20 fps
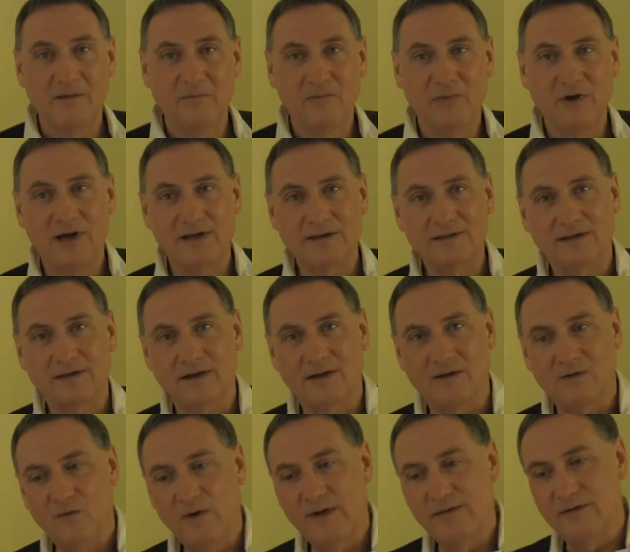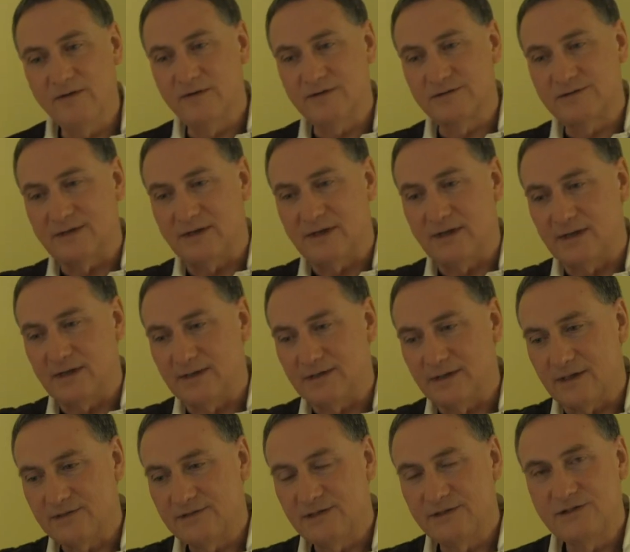But when there's
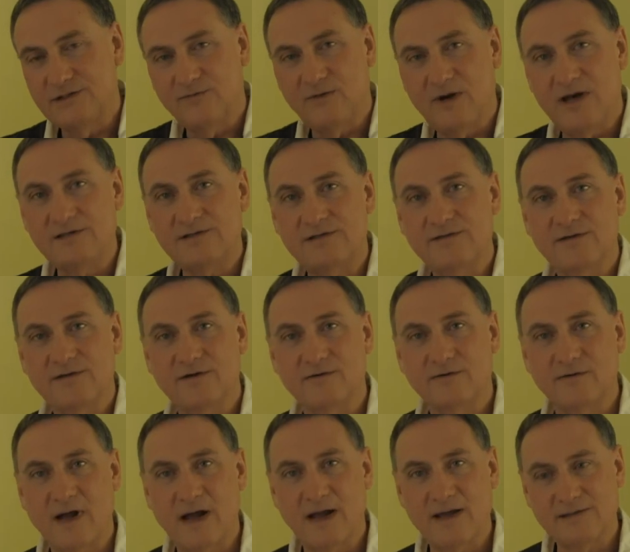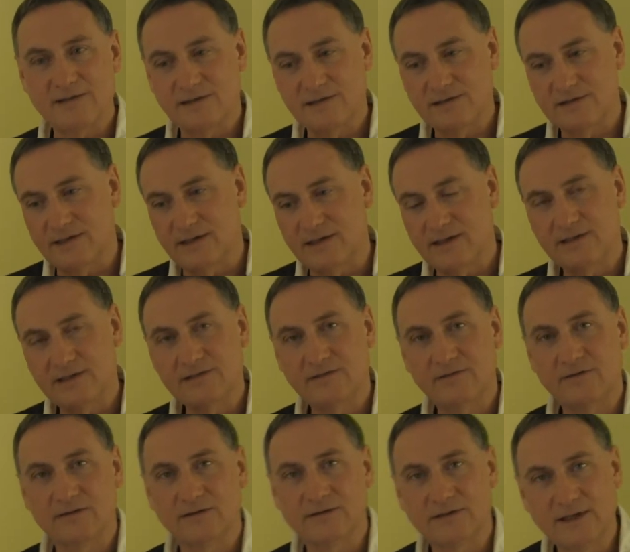a situation that arises and it gets a
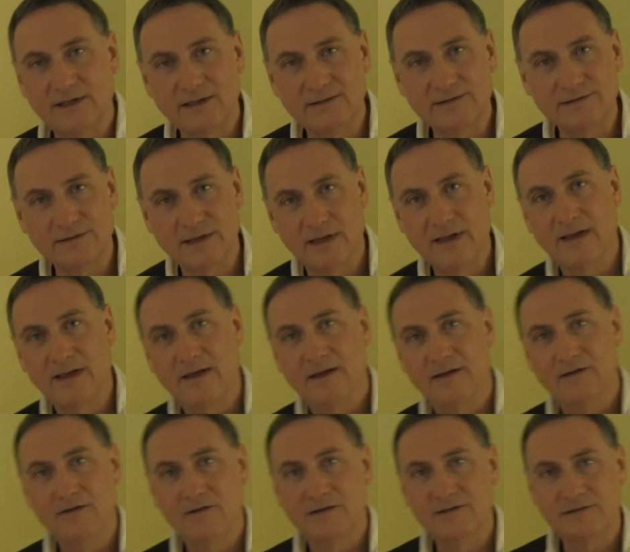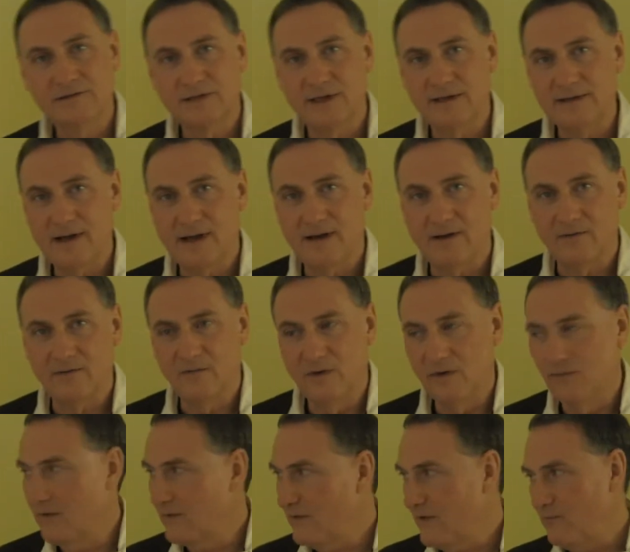little tense, you can say, now,
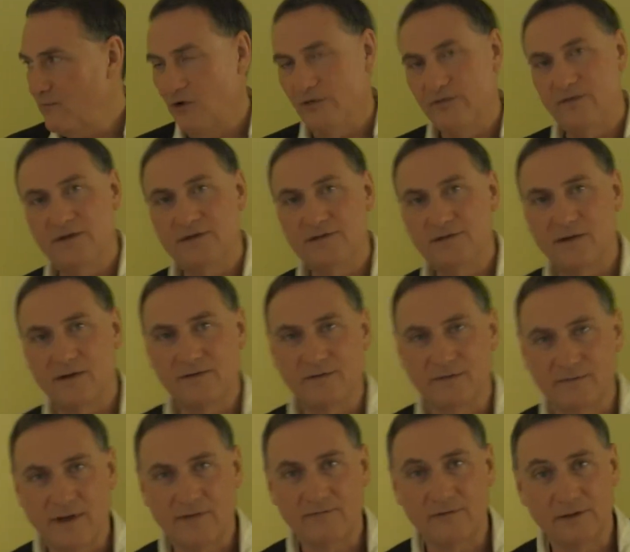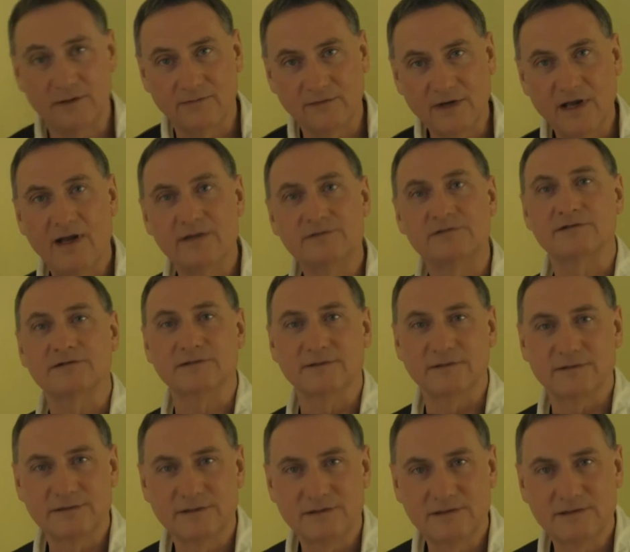where would we put this on the level of consciousness?